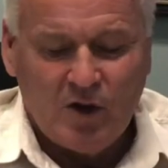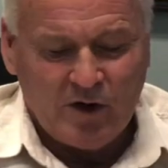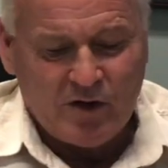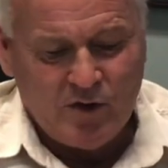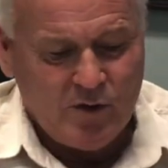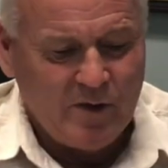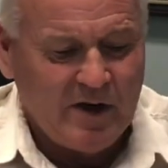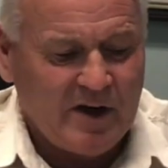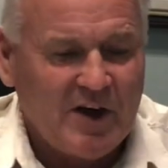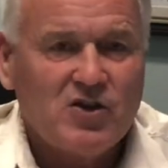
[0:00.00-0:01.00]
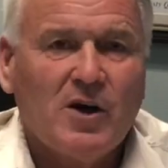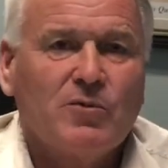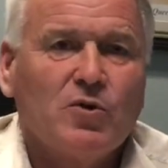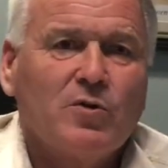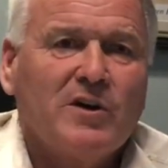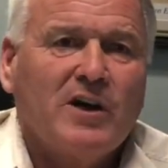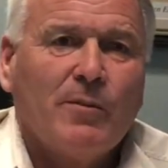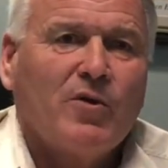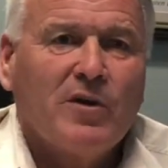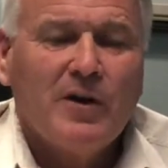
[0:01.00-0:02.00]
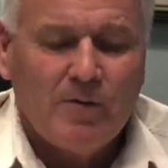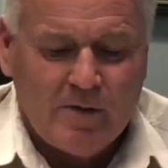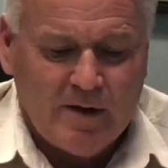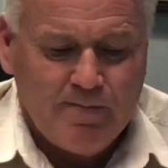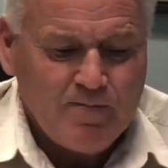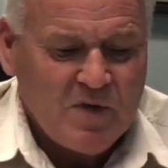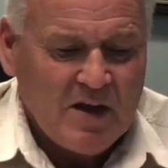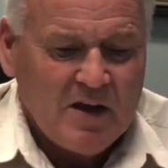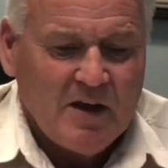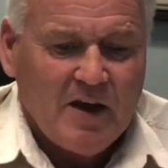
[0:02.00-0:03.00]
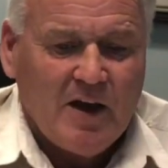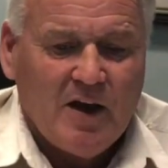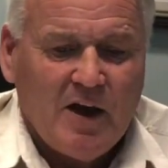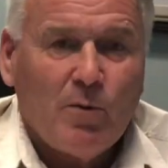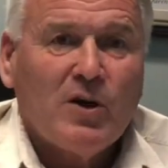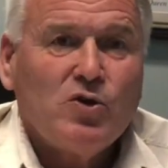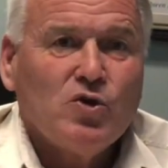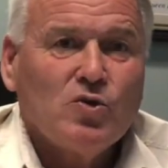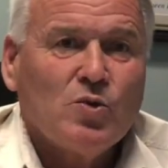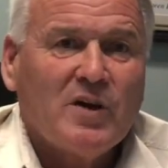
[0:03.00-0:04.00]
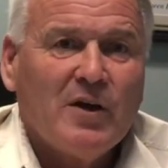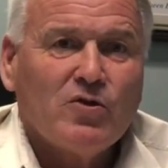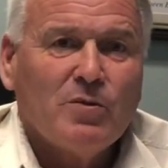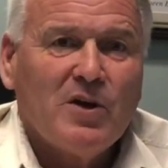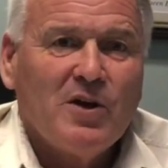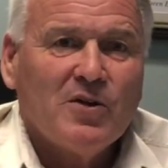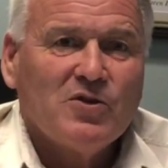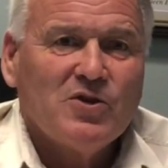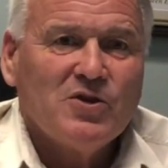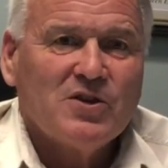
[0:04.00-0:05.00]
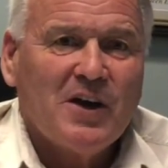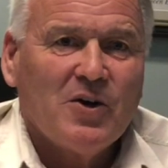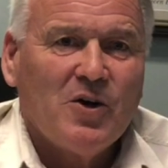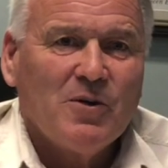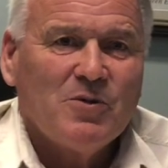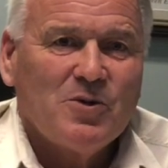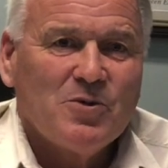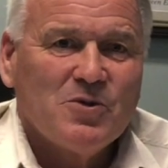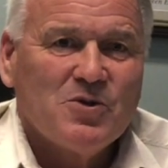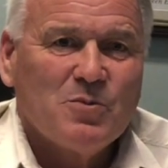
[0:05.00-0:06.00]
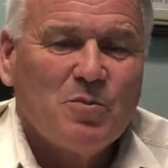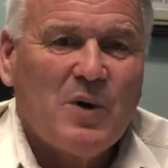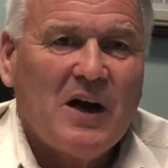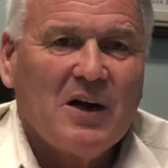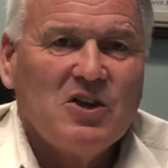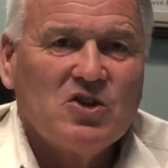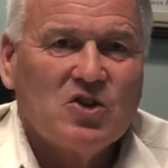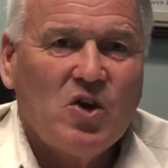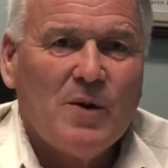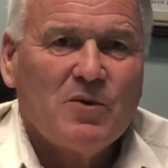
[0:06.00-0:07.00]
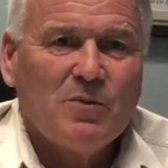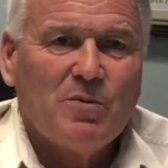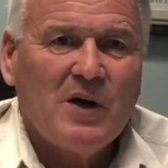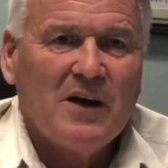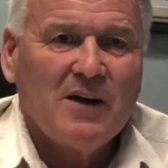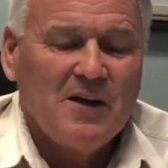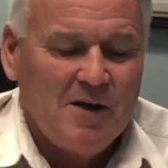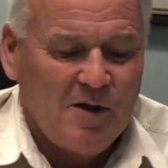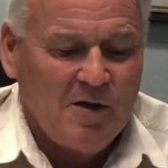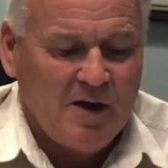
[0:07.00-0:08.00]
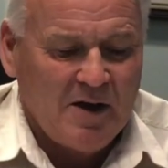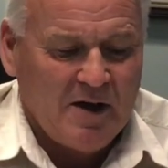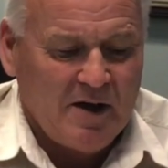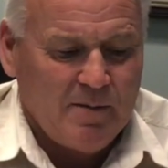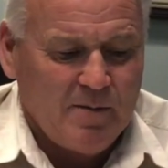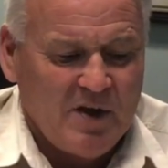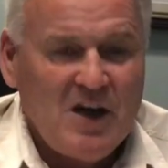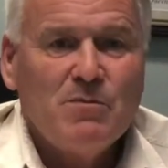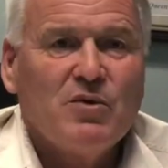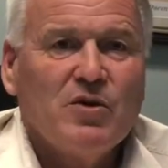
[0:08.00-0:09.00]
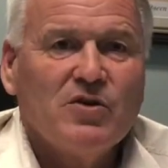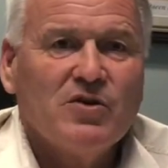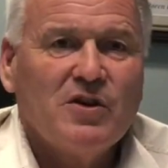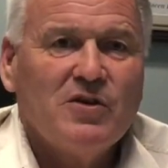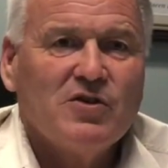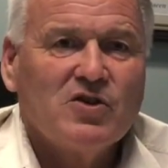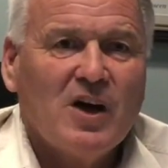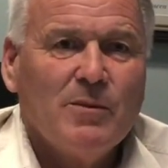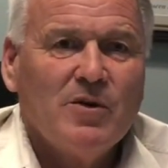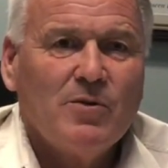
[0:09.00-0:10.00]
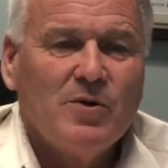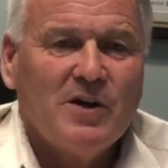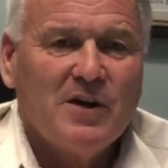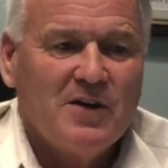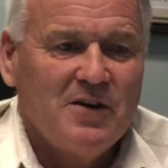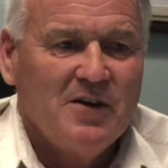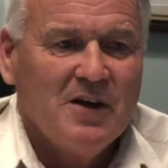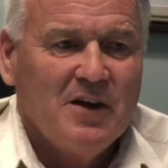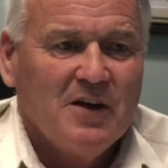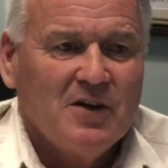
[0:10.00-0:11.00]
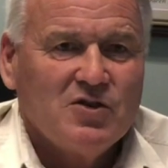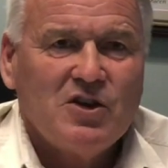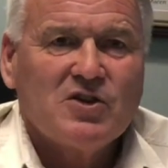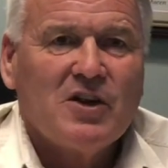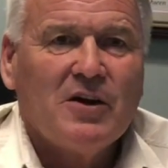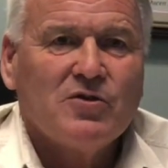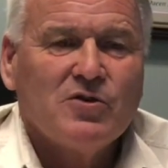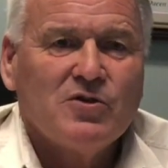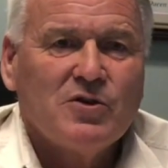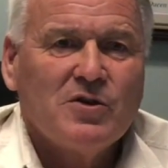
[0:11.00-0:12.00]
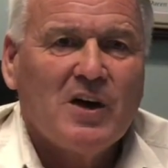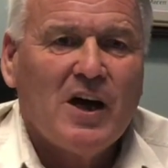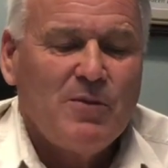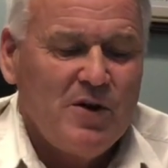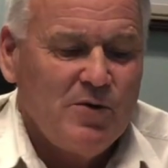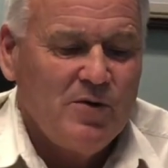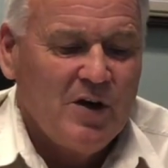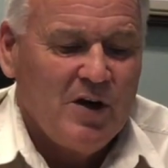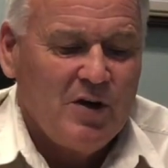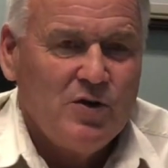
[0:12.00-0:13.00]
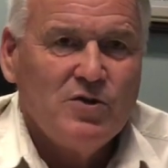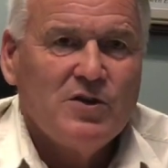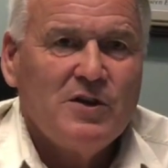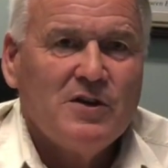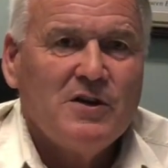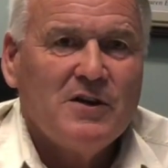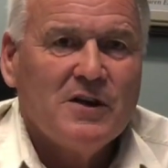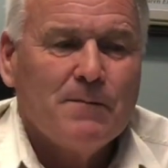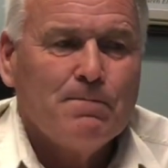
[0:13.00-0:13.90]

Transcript: like to catch up to recap on our unusual council meeting on Tuesday night, which was partly Skyped and partly in person in the chamber. We had 6 councillors who came in using the